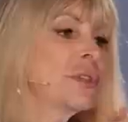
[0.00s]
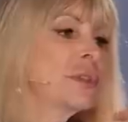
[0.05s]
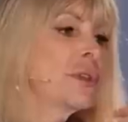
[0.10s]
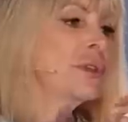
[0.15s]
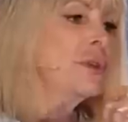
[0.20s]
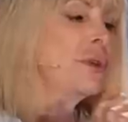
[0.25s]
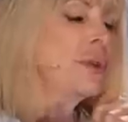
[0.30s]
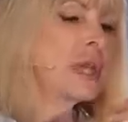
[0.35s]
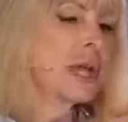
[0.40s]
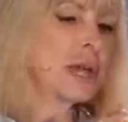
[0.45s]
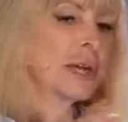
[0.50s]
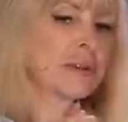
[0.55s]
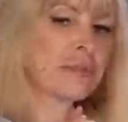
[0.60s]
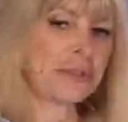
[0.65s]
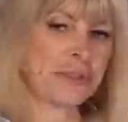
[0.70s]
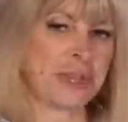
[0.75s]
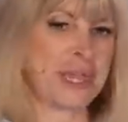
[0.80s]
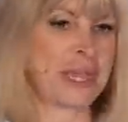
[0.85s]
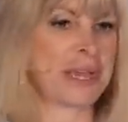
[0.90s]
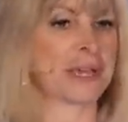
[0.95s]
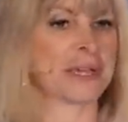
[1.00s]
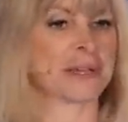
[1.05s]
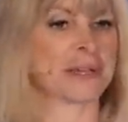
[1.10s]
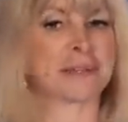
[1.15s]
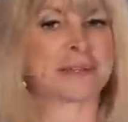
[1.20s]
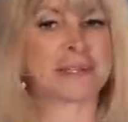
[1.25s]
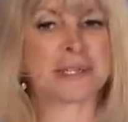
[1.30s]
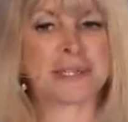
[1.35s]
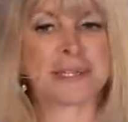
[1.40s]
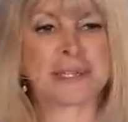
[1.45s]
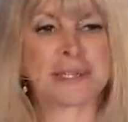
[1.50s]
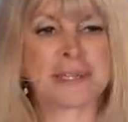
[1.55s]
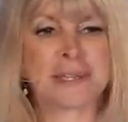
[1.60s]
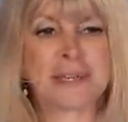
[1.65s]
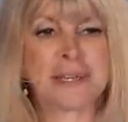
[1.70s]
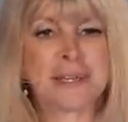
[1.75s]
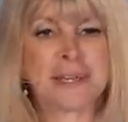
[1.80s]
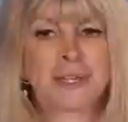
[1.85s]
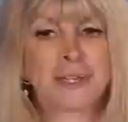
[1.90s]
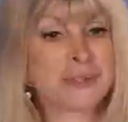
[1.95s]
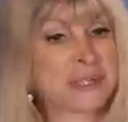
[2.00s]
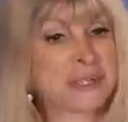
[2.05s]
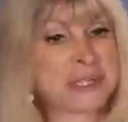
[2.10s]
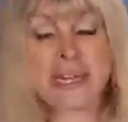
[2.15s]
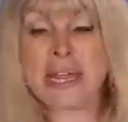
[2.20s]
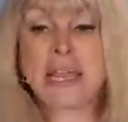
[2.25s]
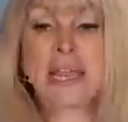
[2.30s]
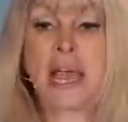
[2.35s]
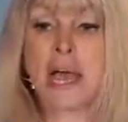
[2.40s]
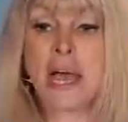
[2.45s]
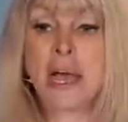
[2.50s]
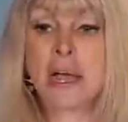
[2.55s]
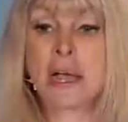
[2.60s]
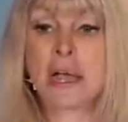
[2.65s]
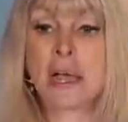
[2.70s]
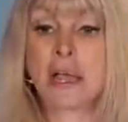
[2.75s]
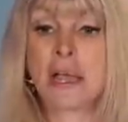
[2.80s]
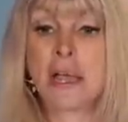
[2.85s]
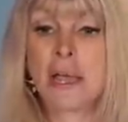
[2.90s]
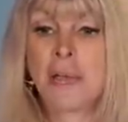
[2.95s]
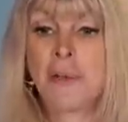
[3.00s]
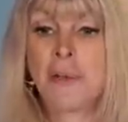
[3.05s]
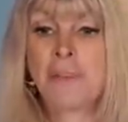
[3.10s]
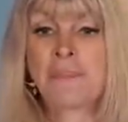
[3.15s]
do young things, you stay young.